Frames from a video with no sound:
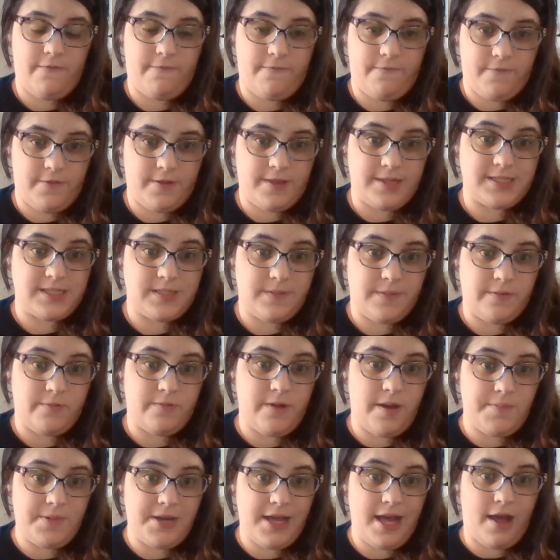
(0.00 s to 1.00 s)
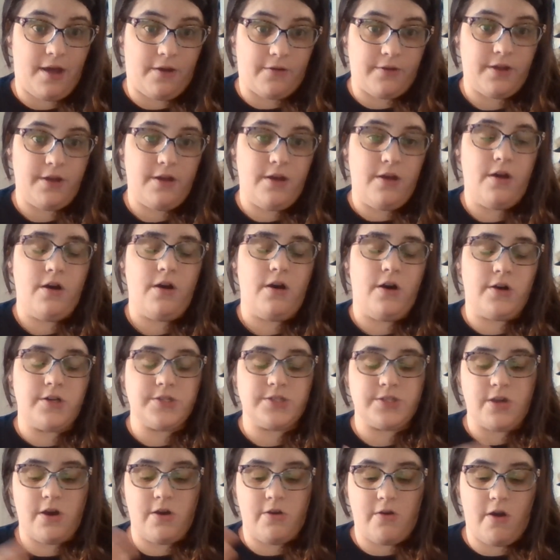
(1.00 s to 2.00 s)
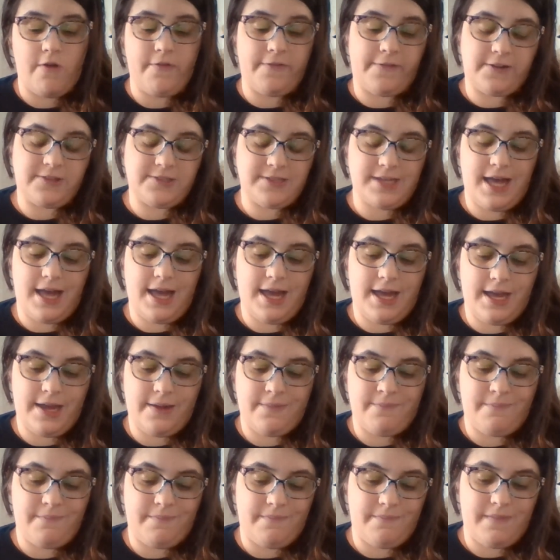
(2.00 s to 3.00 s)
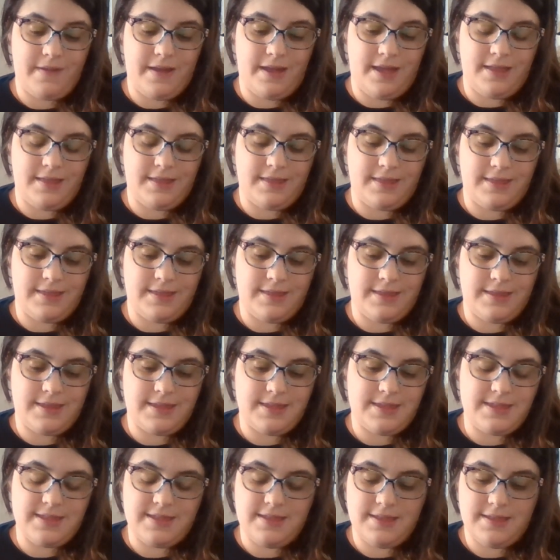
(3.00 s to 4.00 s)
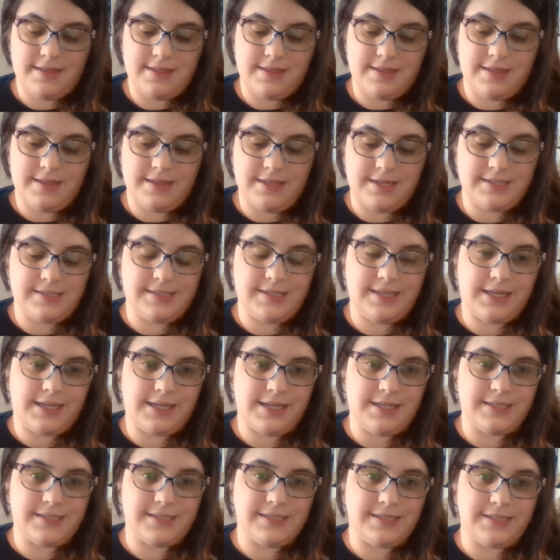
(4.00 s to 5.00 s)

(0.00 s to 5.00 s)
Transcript: for this to be rubbed down. Also, over time, this thickness